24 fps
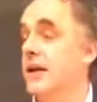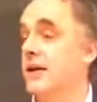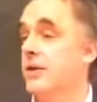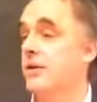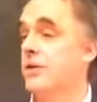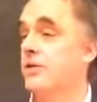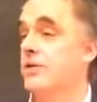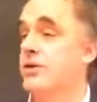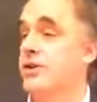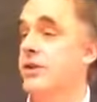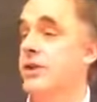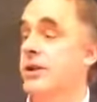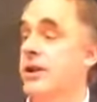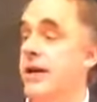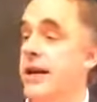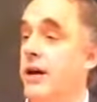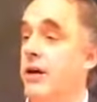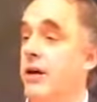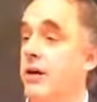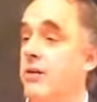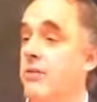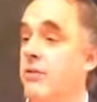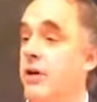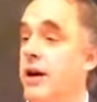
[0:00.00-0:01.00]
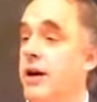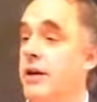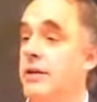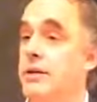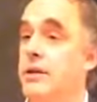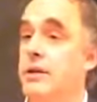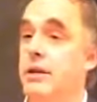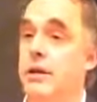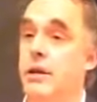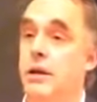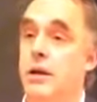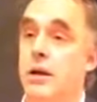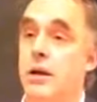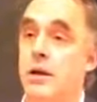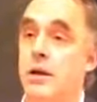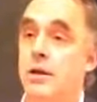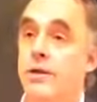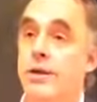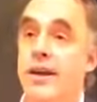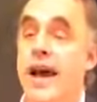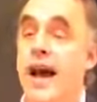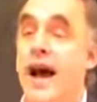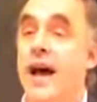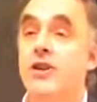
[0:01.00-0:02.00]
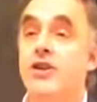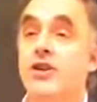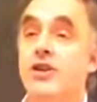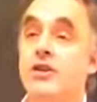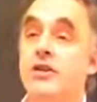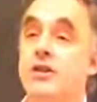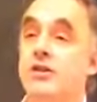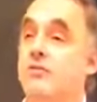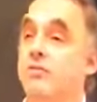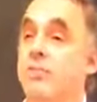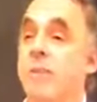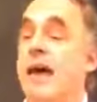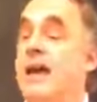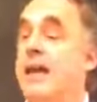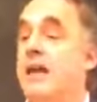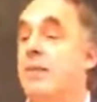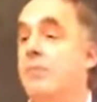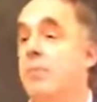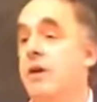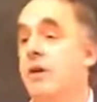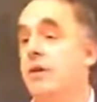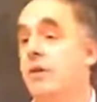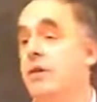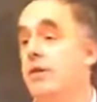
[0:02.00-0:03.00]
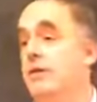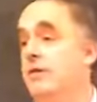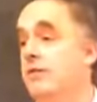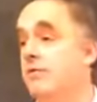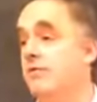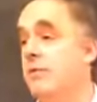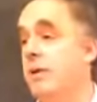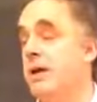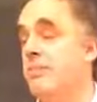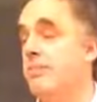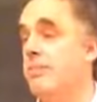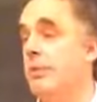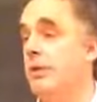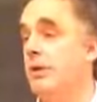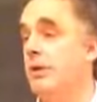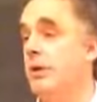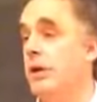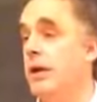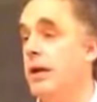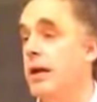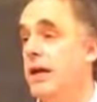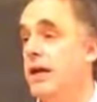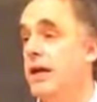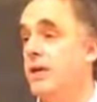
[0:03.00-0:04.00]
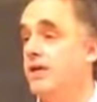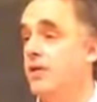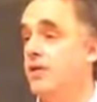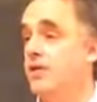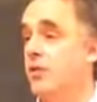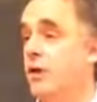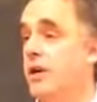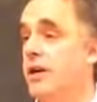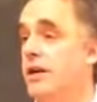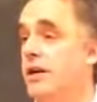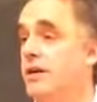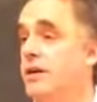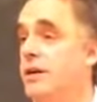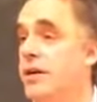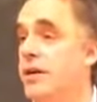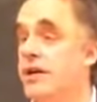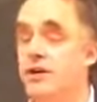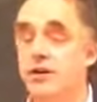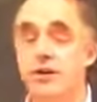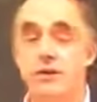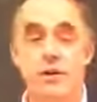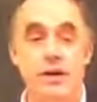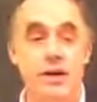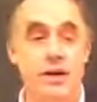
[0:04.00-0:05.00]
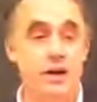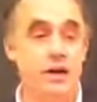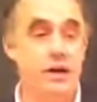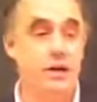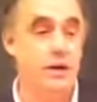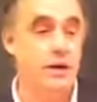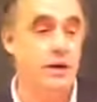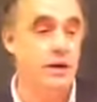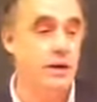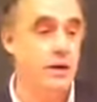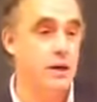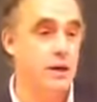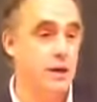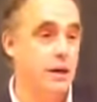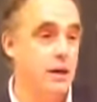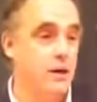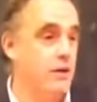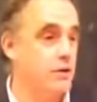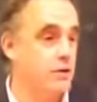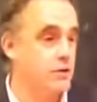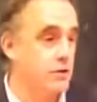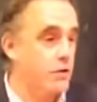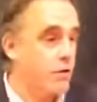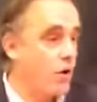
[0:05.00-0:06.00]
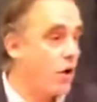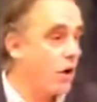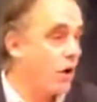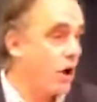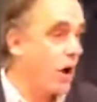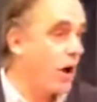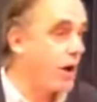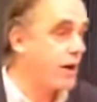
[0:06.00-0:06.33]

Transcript: like those that characterized the actions of many millions of people in the 20th century. Those are all